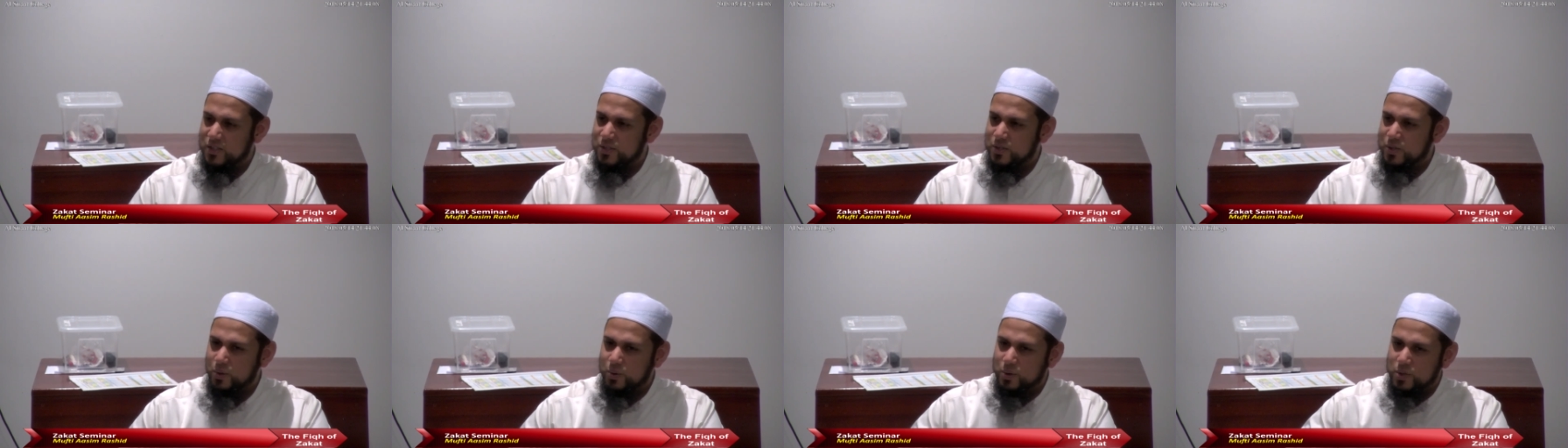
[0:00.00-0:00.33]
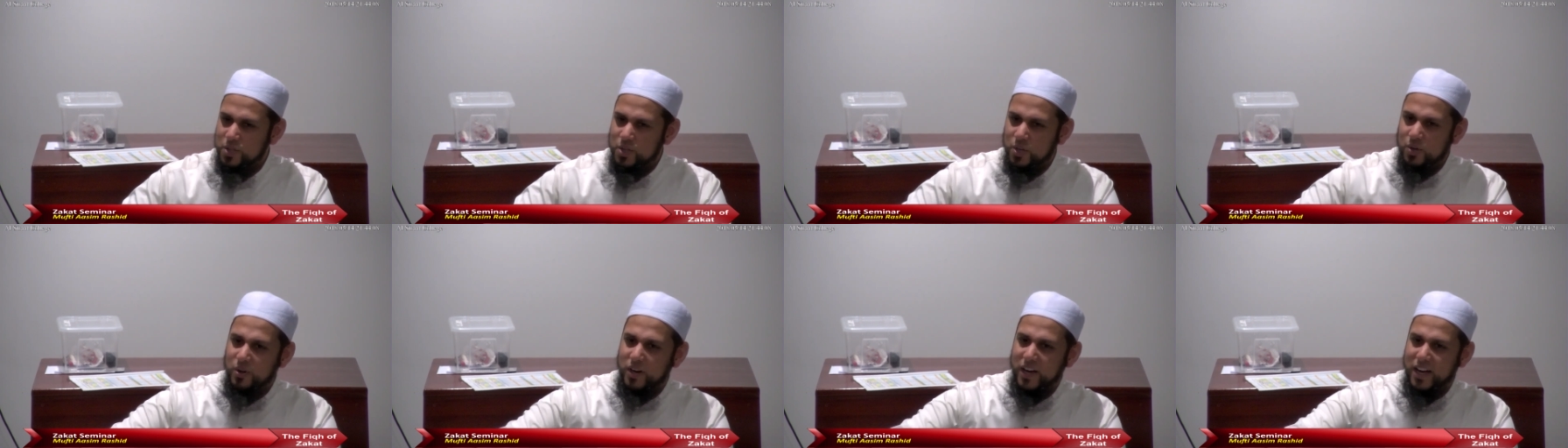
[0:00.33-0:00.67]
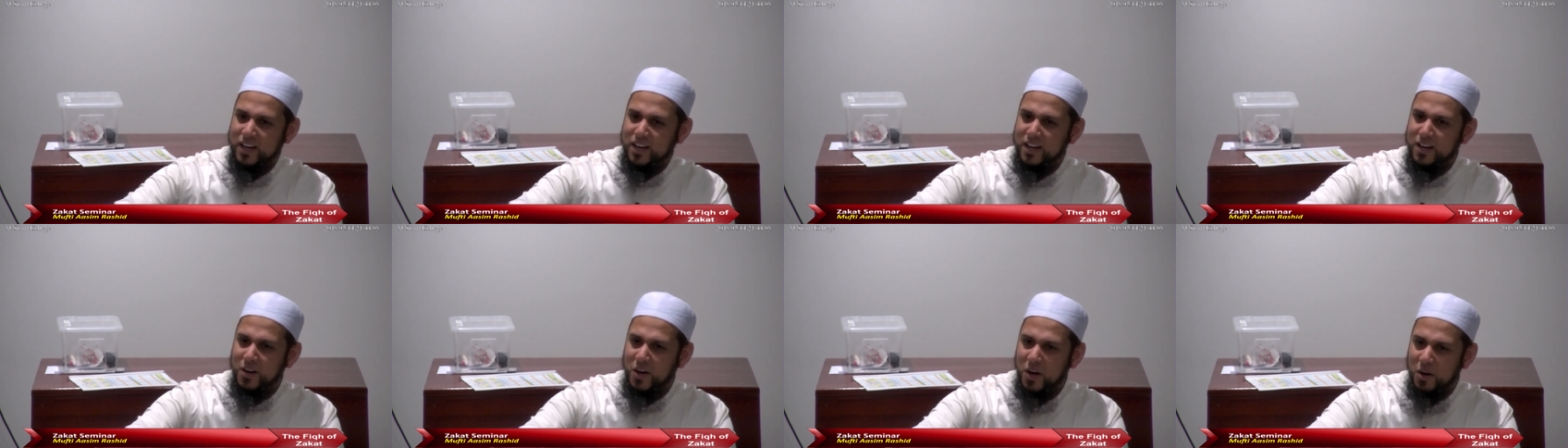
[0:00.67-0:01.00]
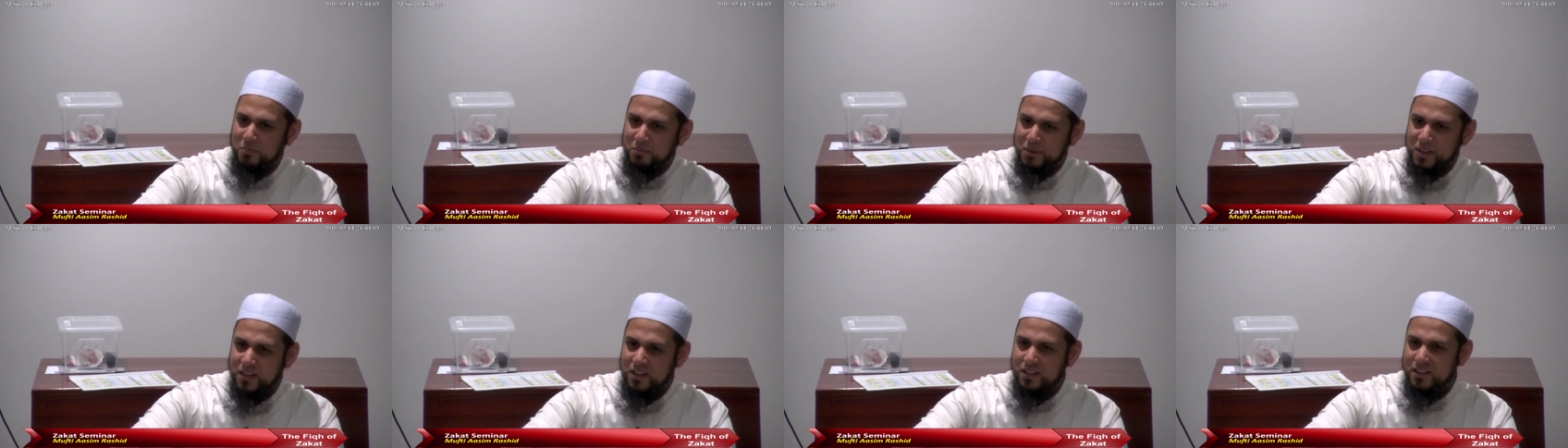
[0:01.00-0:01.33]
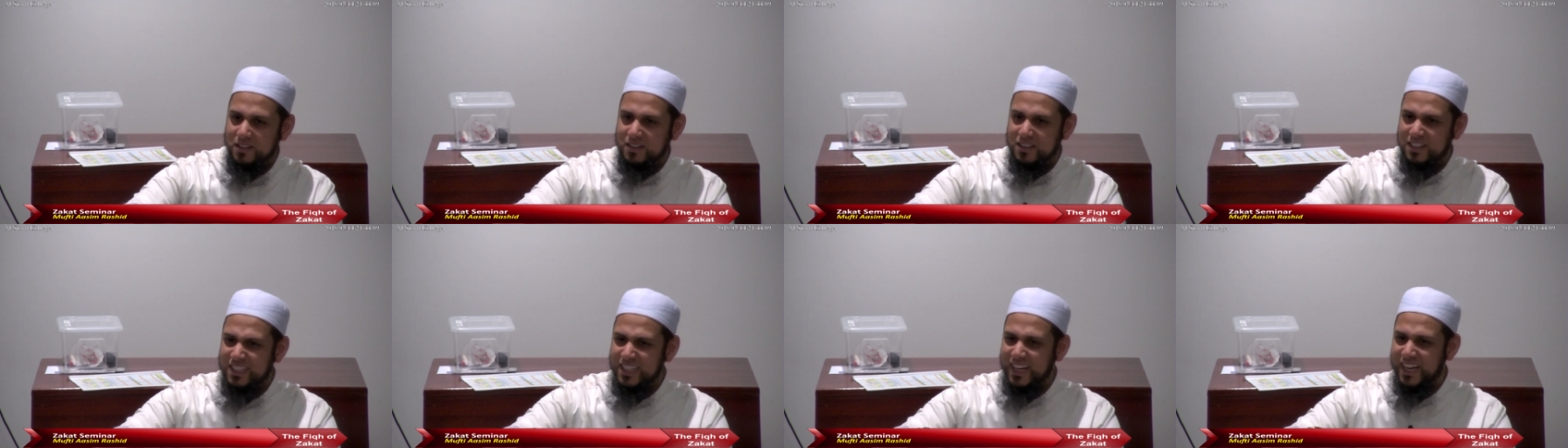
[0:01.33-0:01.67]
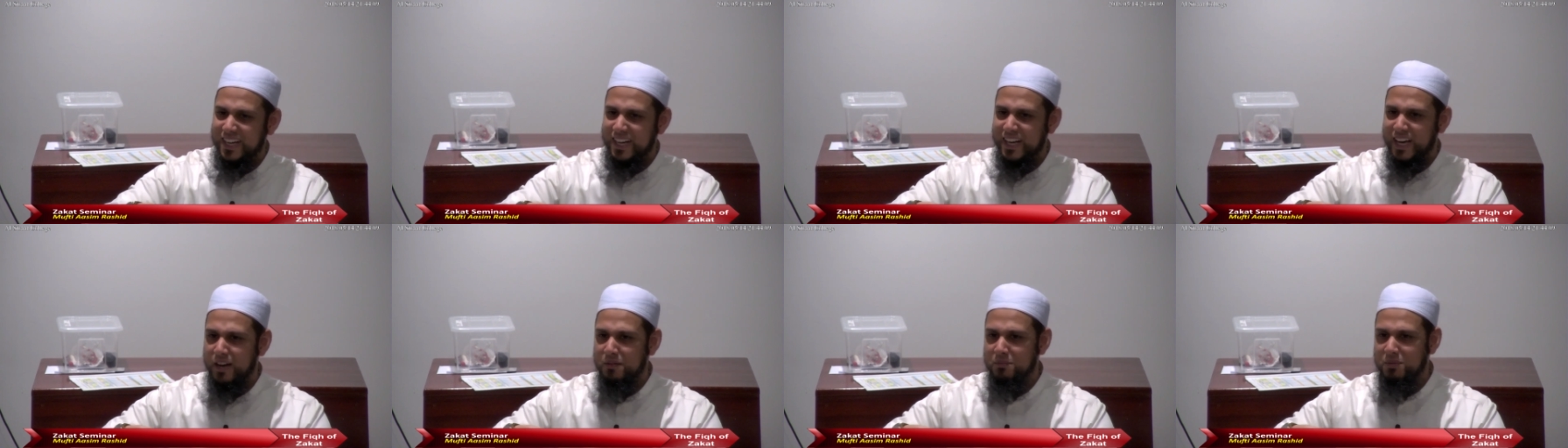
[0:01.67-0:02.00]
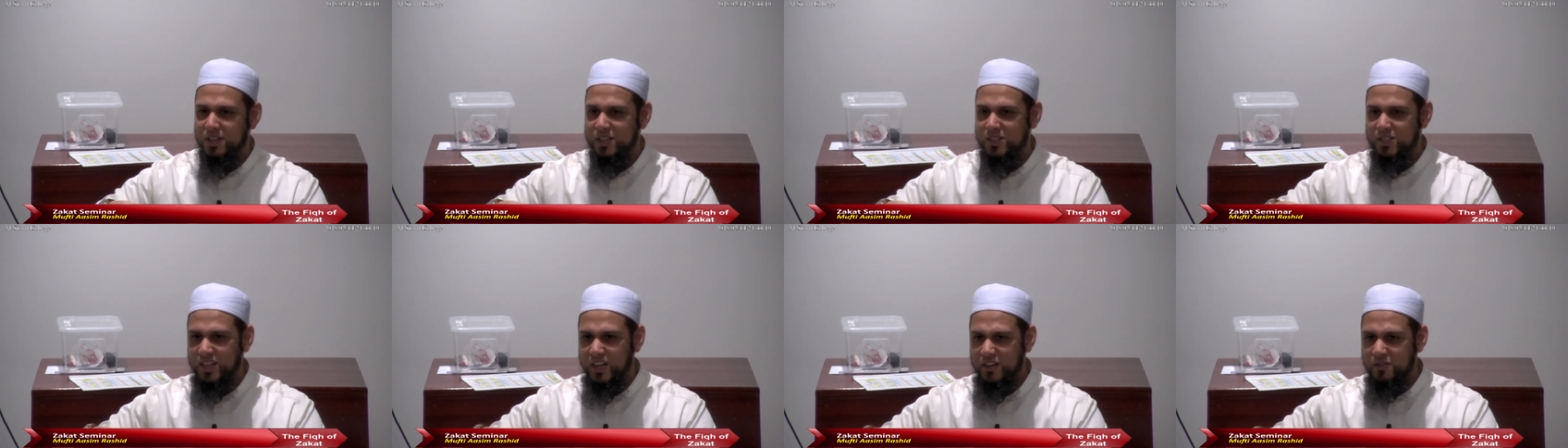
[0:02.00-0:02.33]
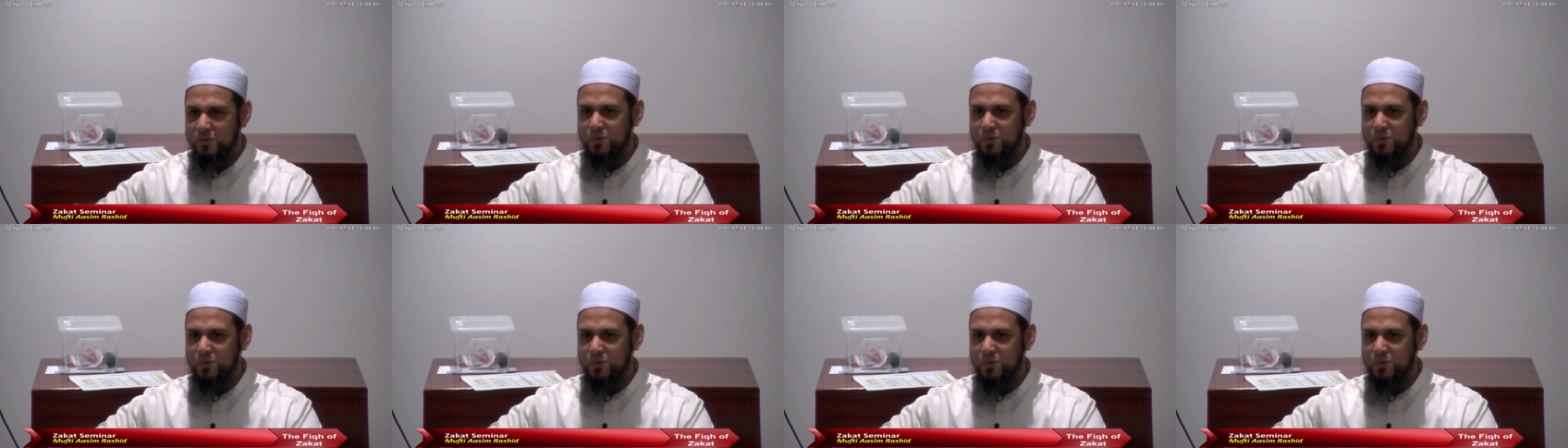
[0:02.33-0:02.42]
socio-economic dynamics